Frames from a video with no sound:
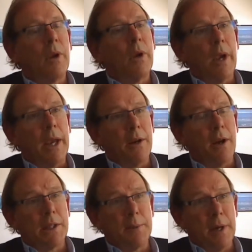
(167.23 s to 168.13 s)
And I
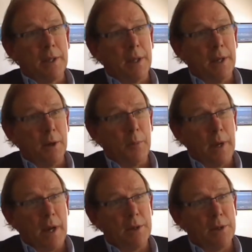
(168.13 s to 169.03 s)
expect they need a
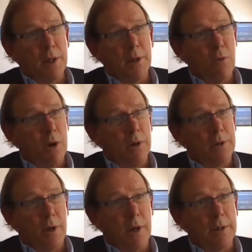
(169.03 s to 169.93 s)
PhD in rocket
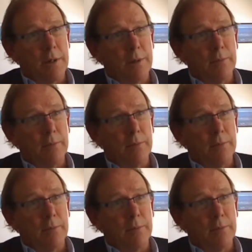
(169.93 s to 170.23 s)
science.